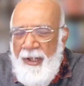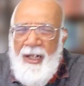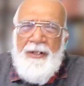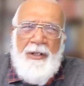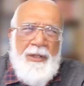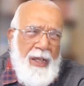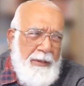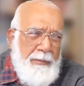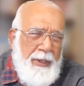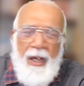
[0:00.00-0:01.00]
Let us
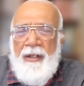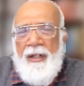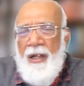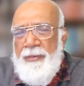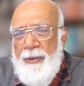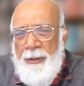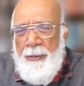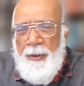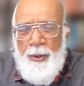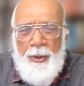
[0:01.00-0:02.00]
admit
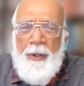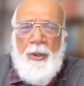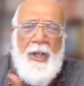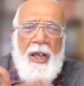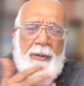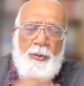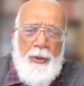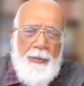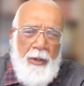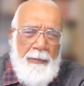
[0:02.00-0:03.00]
uncomfortable truth because I have
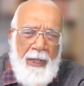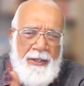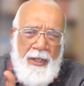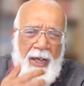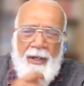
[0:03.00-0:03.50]
to evolve myself.